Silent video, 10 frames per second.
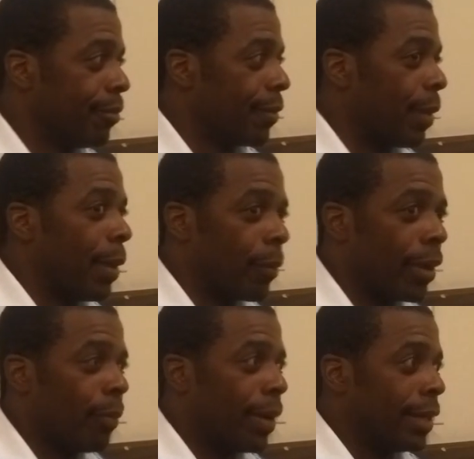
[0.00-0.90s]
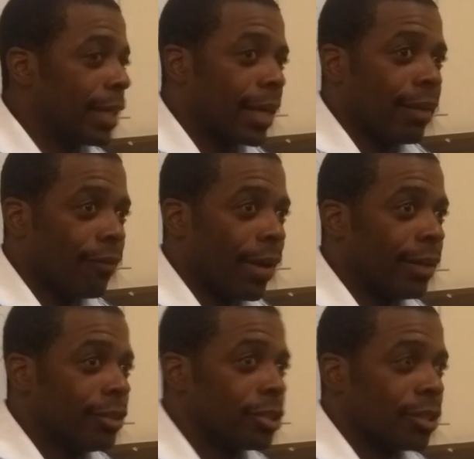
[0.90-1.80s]
They make money by taking
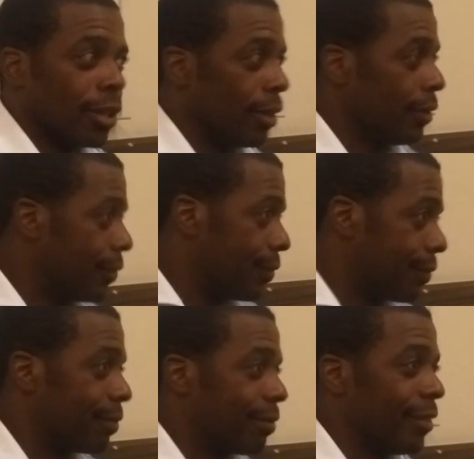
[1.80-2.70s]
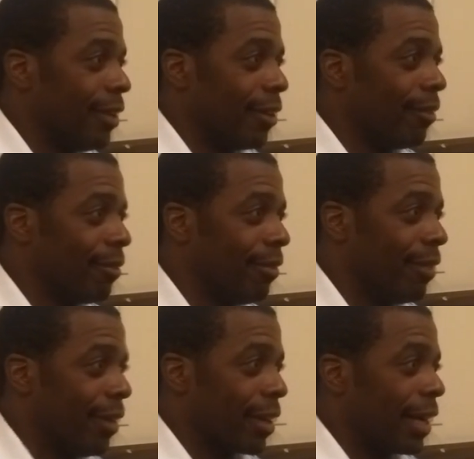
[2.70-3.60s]
advantage of, you know,
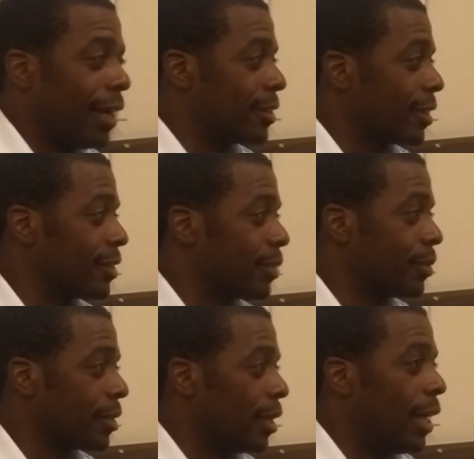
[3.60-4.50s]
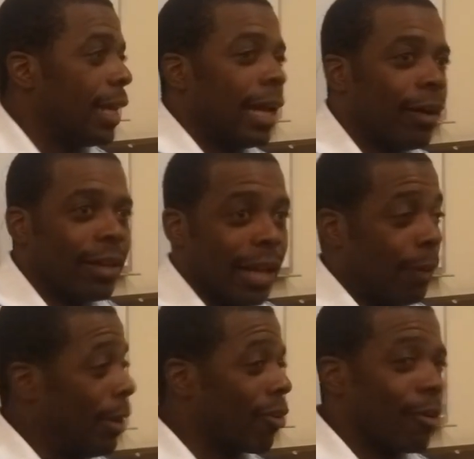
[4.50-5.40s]
their clients and customers. Now, I'm
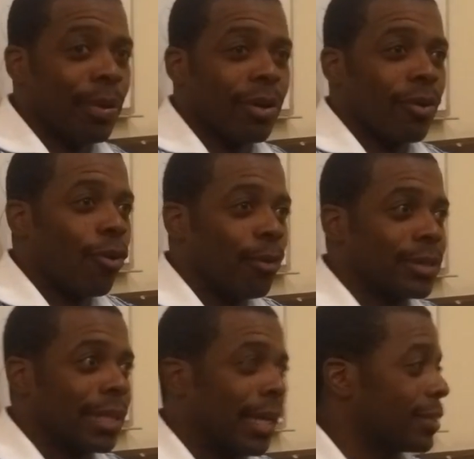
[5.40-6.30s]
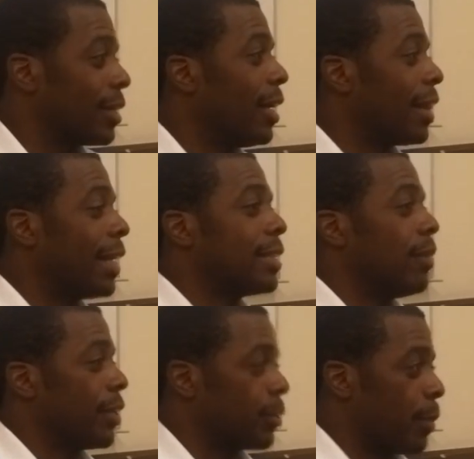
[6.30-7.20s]
not going to pick on Goldman Sachs. That's the
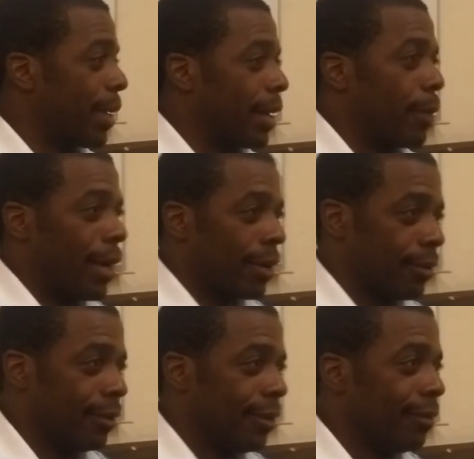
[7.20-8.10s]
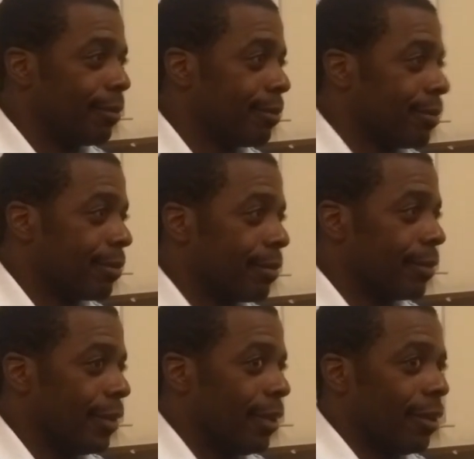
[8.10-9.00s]
investment banking model,
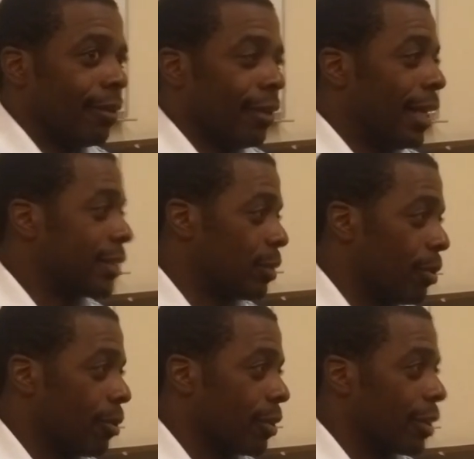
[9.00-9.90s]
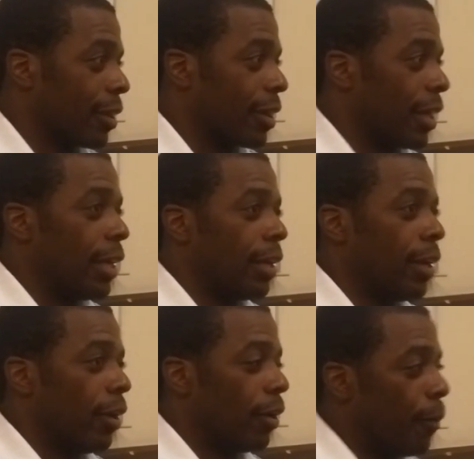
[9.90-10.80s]
you know, and that's the, broker, the
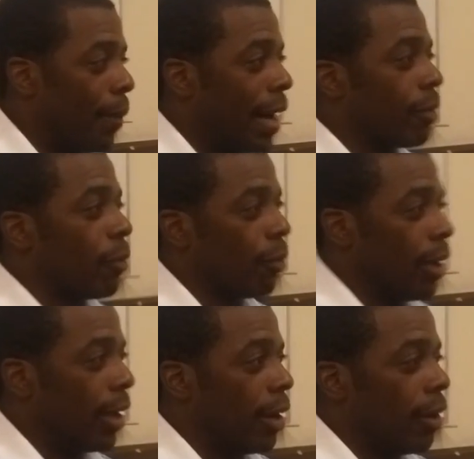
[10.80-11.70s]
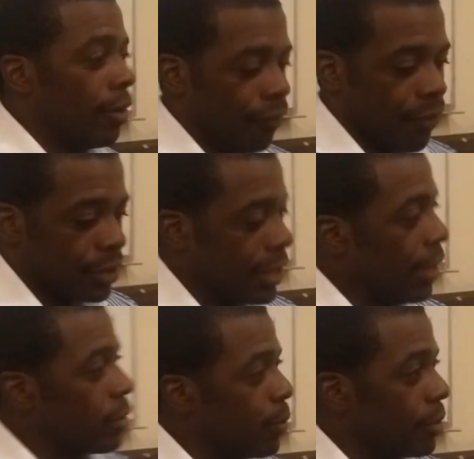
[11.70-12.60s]
model uh, for
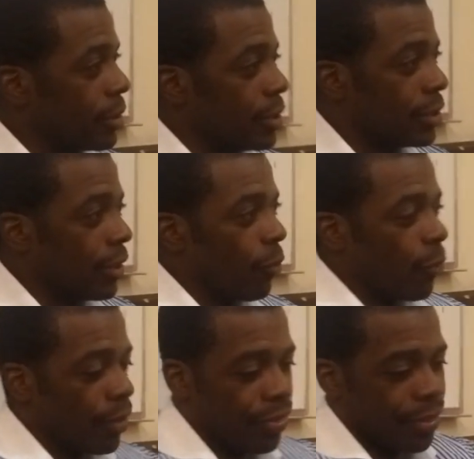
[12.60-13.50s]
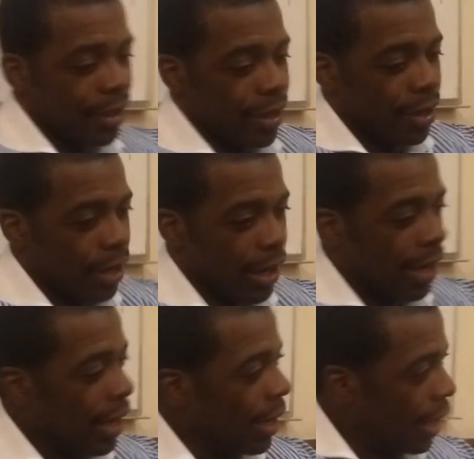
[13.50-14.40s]
salespersons with
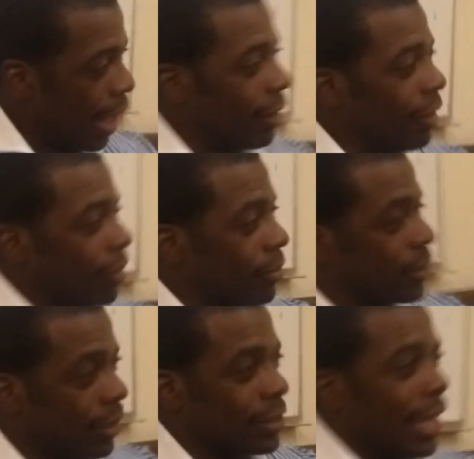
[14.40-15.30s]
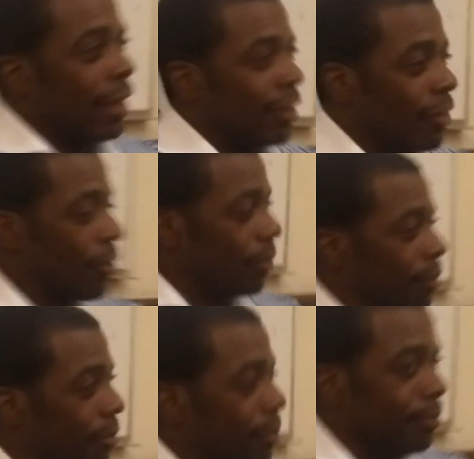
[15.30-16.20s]
Uh, analytical, sell-side analytical
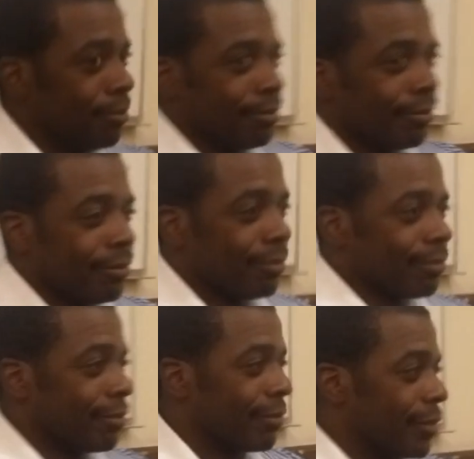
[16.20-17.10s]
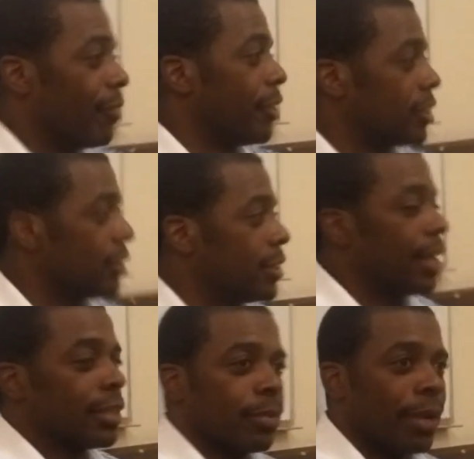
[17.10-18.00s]
divisions, and
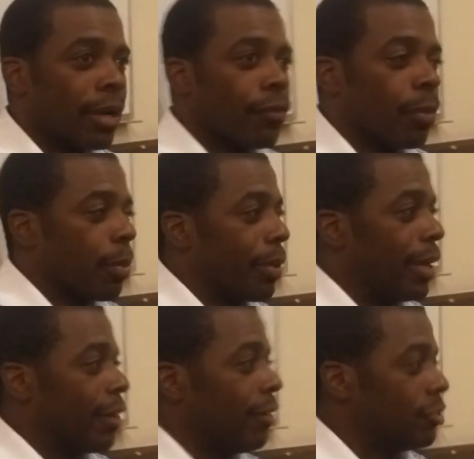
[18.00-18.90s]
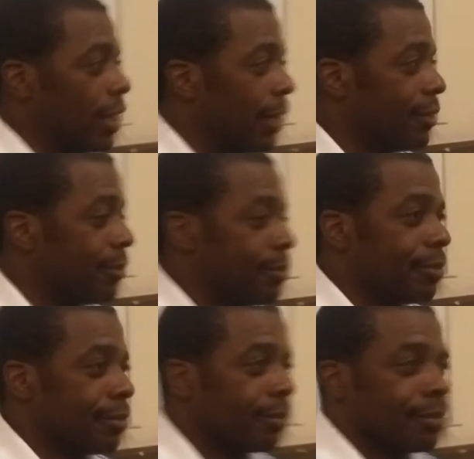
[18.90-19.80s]
it's a model for proprietary trading.
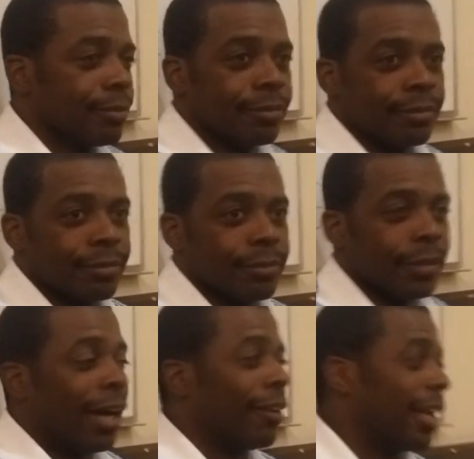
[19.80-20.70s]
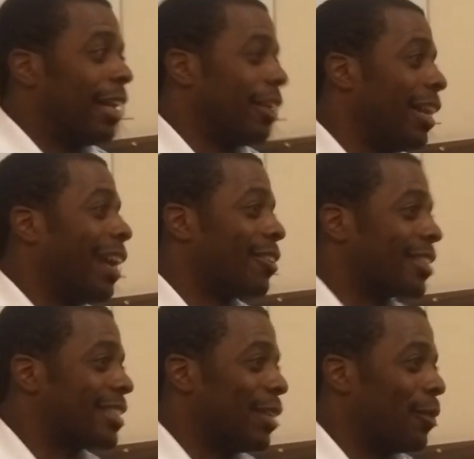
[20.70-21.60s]
Correct. Now, yeah. now you can
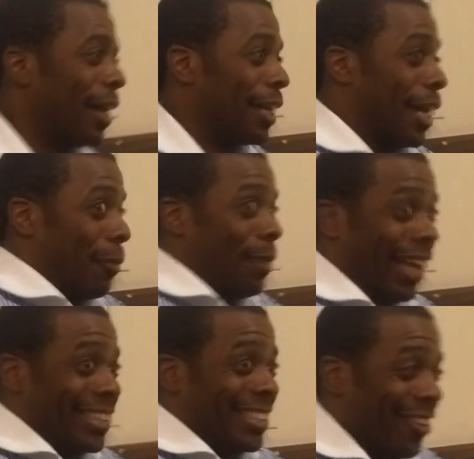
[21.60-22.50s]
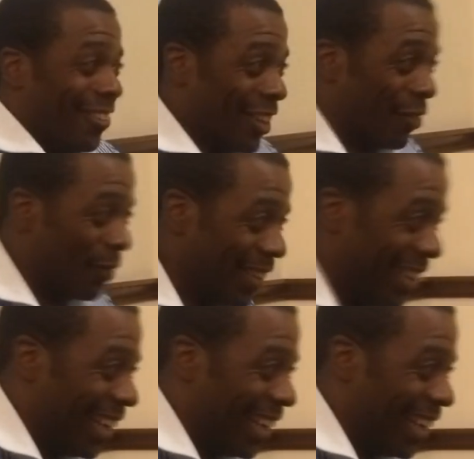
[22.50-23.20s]
see why a lot of banks don't love me.